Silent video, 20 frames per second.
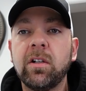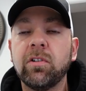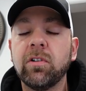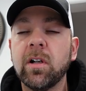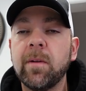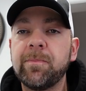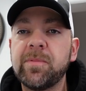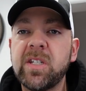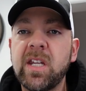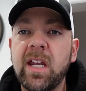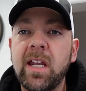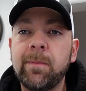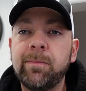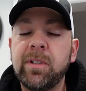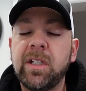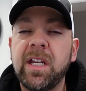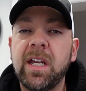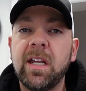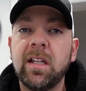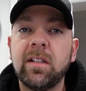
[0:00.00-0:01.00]
grip tape,
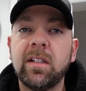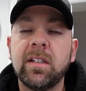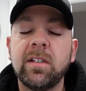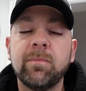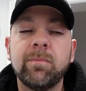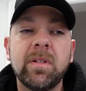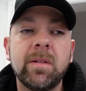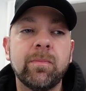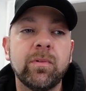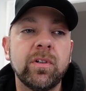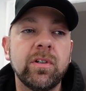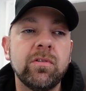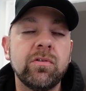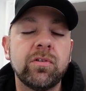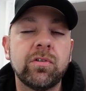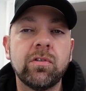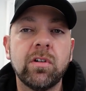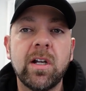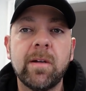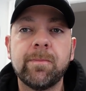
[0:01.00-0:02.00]
you can't let people
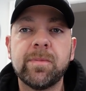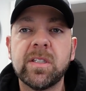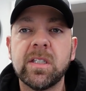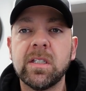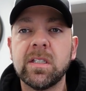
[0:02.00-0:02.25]
use grips